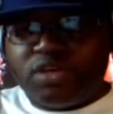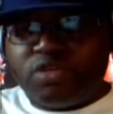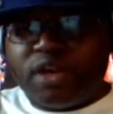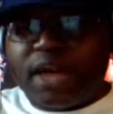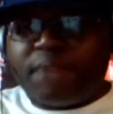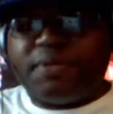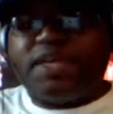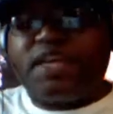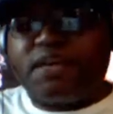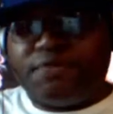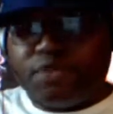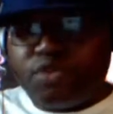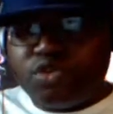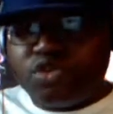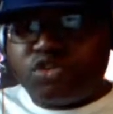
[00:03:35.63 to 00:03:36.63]
You got to be
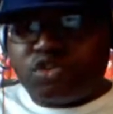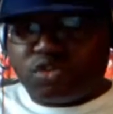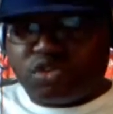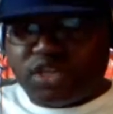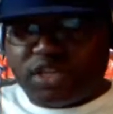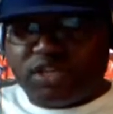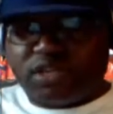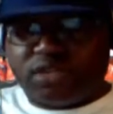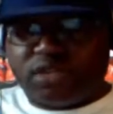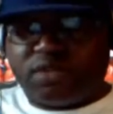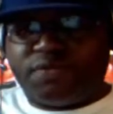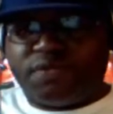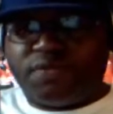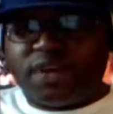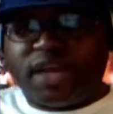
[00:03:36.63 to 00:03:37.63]
careful who you associate
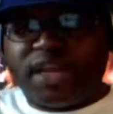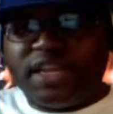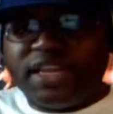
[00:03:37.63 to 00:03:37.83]
yourself around.